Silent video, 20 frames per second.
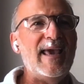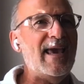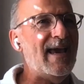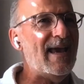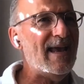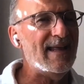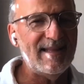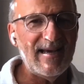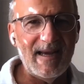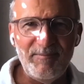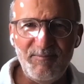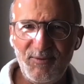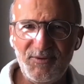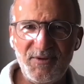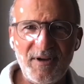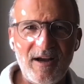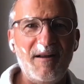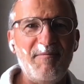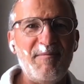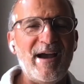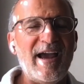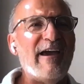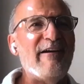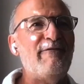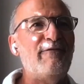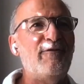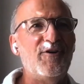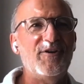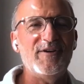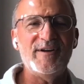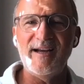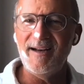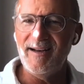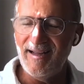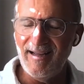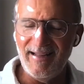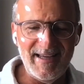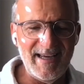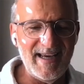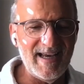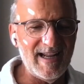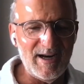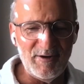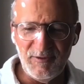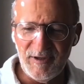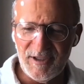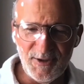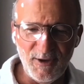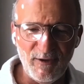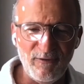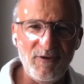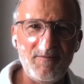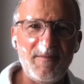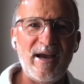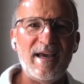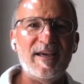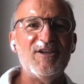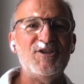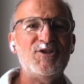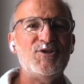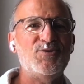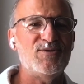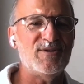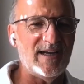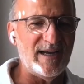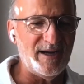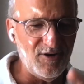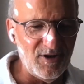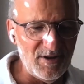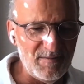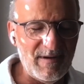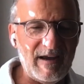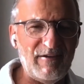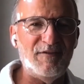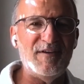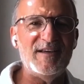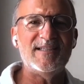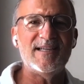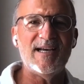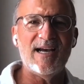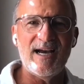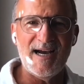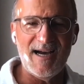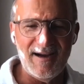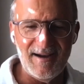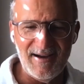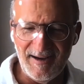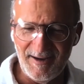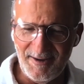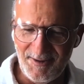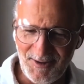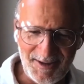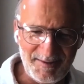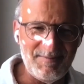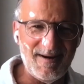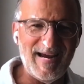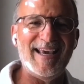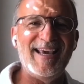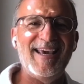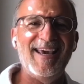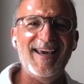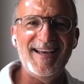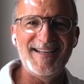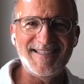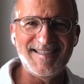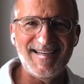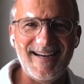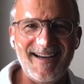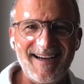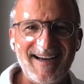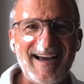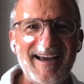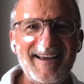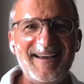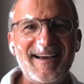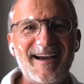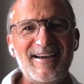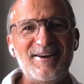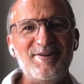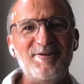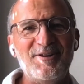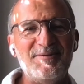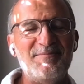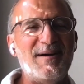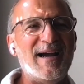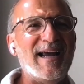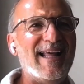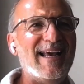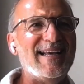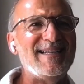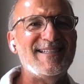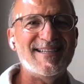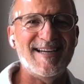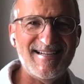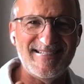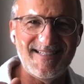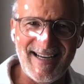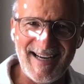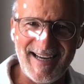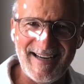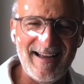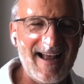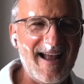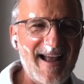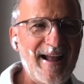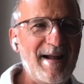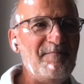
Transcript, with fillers: And I put all my effort and at the end I resolved all my issues. I got my visa, I got my kids, I, I, I got my license, I,